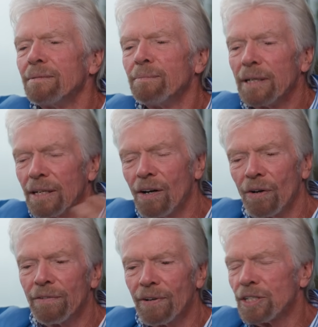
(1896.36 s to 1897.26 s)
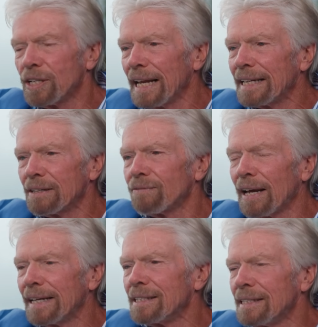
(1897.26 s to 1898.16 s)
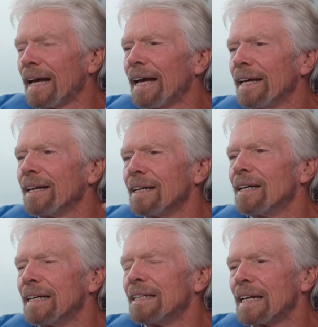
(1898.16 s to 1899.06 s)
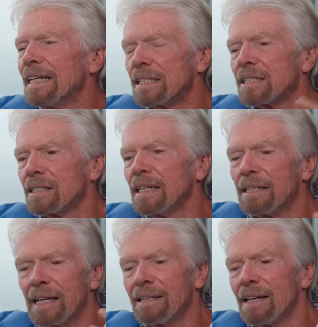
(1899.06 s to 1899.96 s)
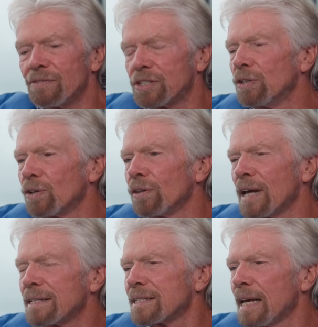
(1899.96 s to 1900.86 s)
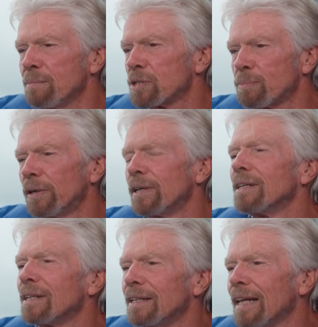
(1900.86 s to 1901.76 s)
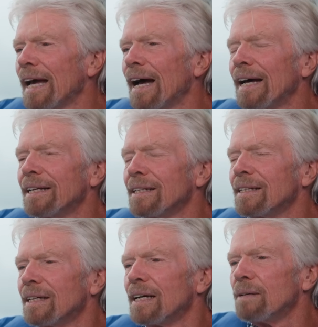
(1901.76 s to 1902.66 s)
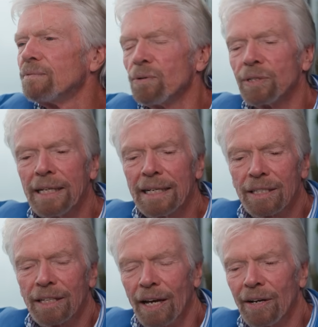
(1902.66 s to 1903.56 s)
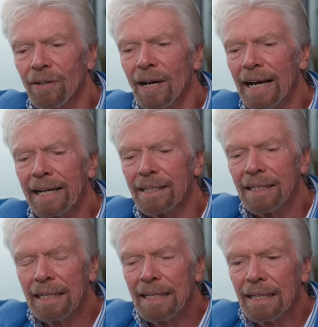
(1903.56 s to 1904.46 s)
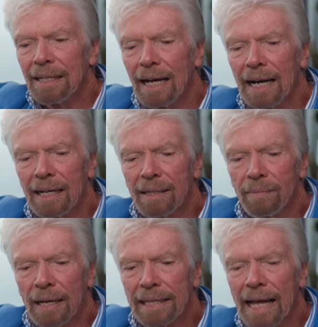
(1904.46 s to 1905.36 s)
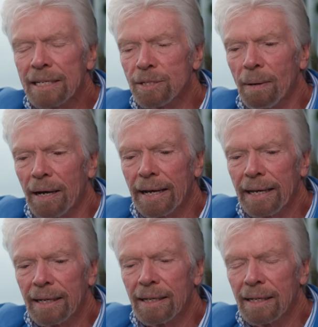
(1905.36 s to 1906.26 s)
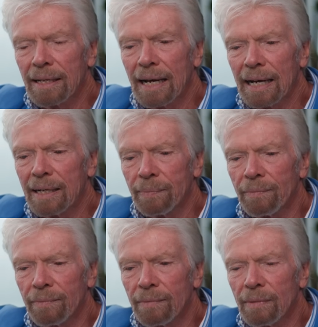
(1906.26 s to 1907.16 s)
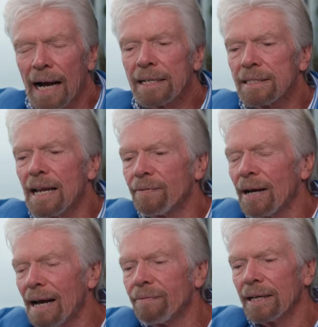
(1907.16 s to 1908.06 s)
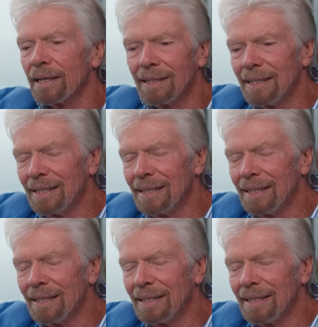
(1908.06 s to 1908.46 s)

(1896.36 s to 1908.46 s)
but on a Virgin Atlantic flight today, it, it's it, they, have still got that same spirit that they had um, forty years ago, and um, and that's by um, us never having